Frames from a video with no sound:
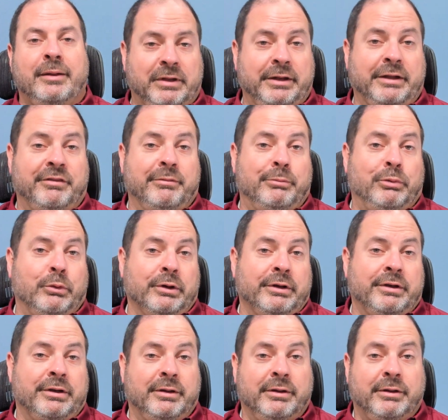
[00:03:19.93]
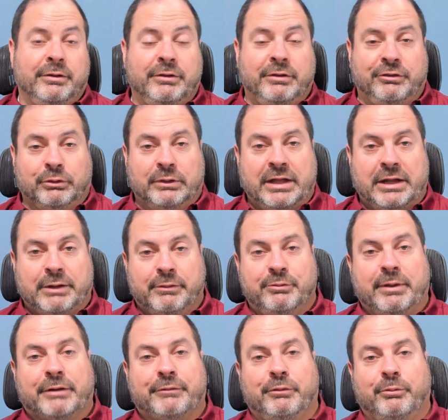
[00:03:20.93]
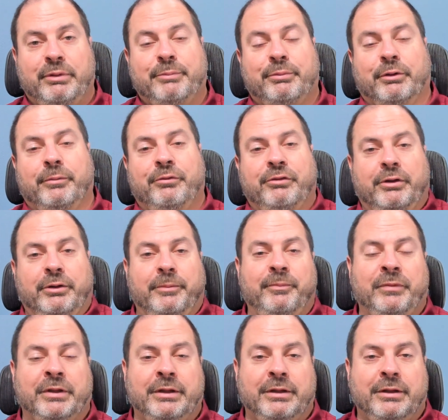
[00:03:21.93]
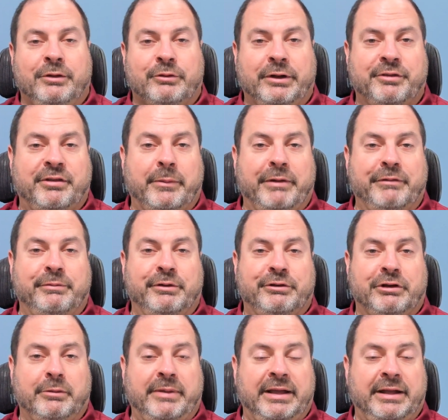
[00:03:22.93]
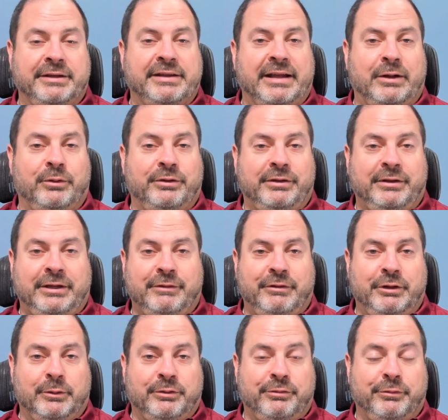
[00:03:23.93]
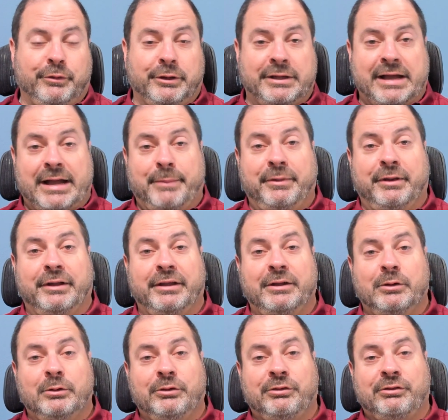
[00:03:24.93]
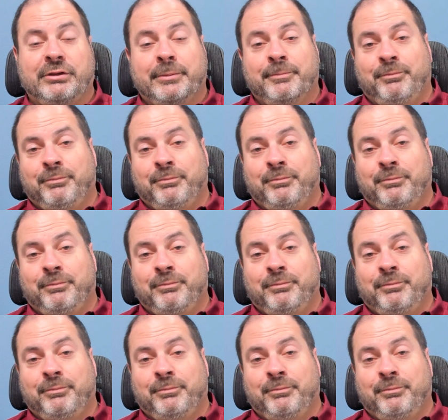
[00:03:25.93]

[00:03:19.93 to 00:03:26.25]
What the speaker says: I think it's important to show a lot of respect for people. So try to stay away from the term head count, even though it's very commonly used.